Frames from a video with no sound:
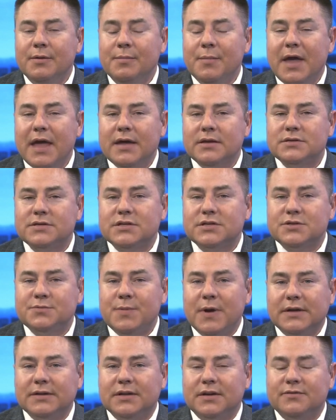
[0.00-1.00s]
A man
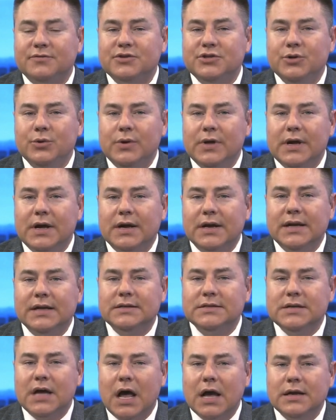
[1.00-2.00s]
suspected of shooting a
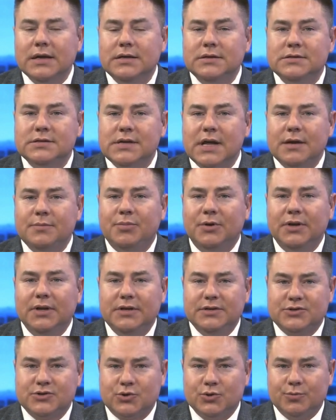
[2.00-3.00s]
Kentucky State
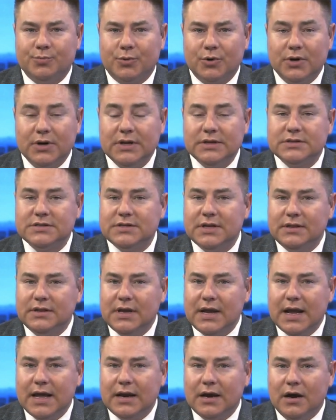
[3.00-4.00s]
Police trooper in
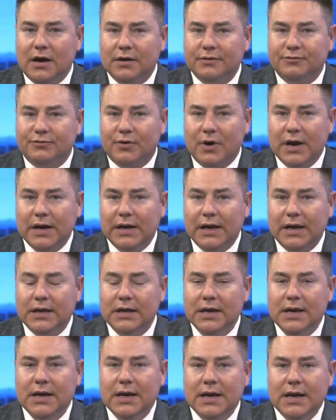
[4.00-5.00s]
Cynthiana on Friday
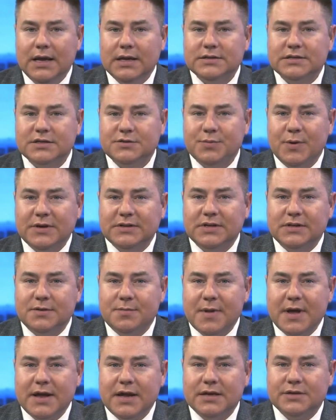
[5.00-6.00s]
is expected to
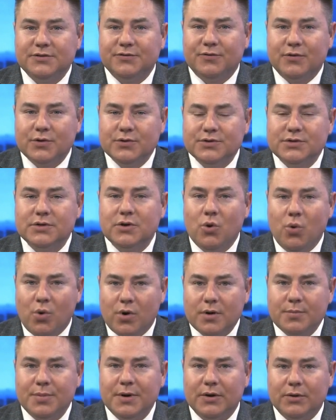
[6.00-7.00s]
make his first court
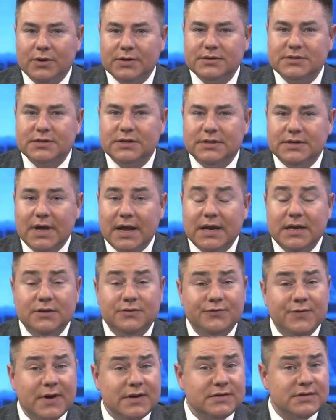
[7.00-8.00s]
appearance today. He's
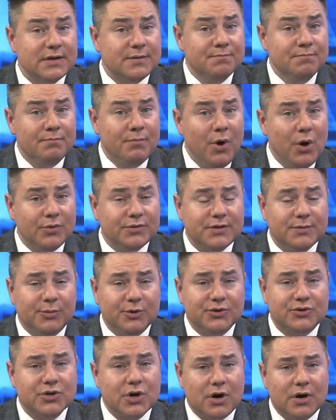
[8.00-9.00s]
facing multiple
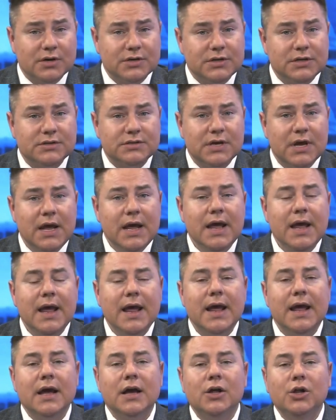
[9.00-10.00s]
charges,
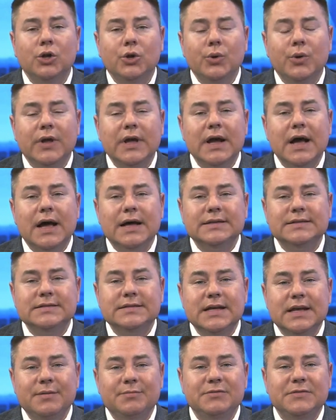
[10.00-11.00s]
including
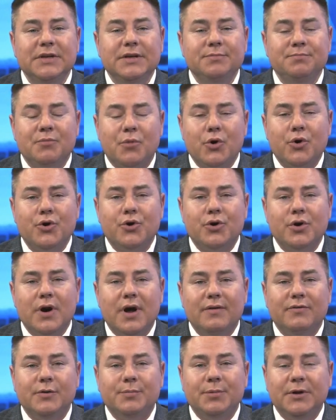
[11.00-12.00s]
attempted murder
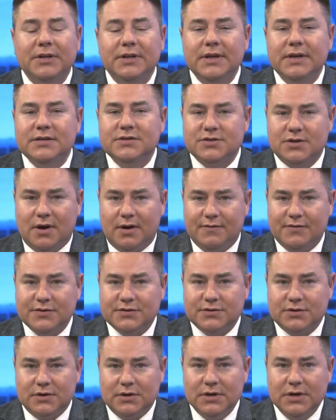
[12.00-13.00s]
of a police
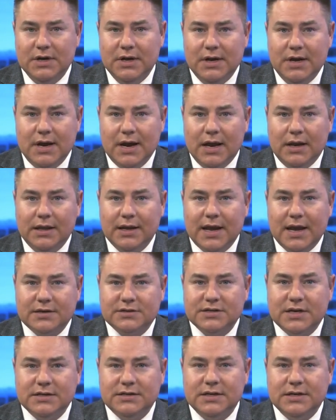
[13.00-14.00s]
officer. LEX
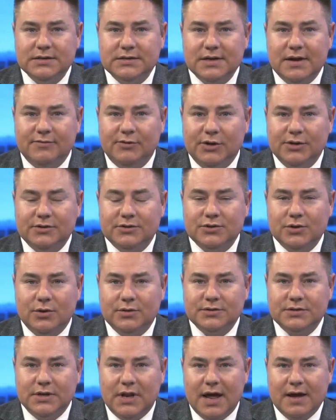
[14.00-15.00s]
18's Evelyn
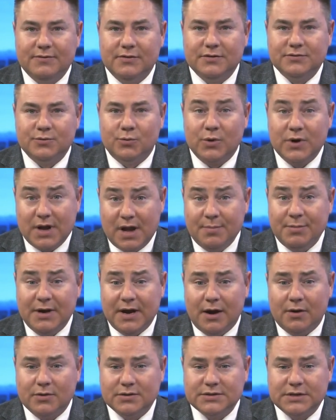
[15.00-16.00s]
Schultz live this morning up in
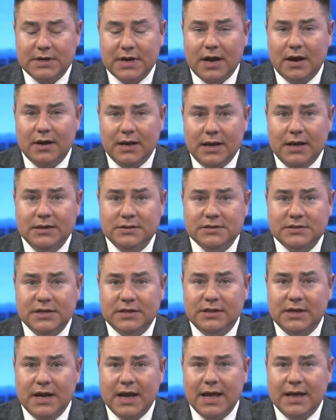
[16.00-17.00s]
Harrison County in
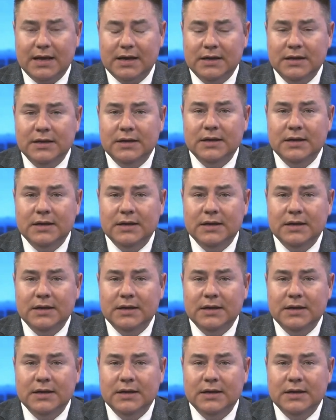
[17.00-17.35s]
Cynthiana